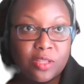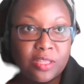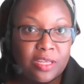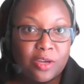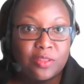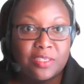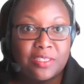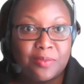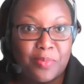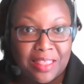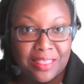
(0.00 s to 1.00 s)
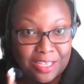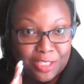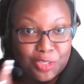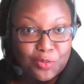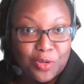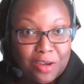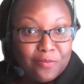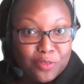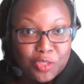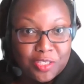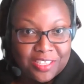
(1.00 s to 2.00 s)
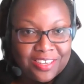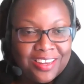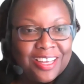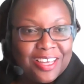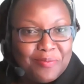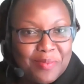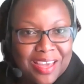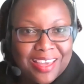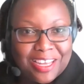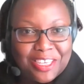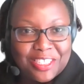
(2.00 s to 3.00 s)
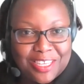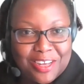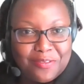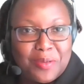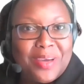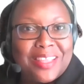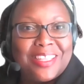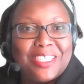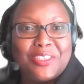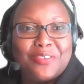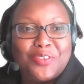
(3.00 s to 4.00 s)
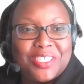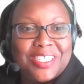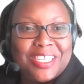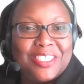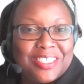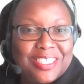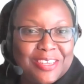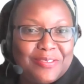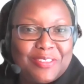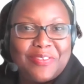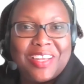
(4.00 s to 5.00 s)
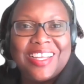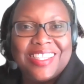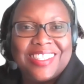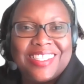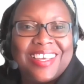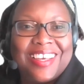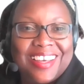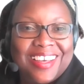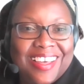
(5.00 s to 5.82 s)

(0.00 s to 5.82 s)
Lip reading: the path that you have chosen, Mai and yourself, the path that you've chosen to deal with financing,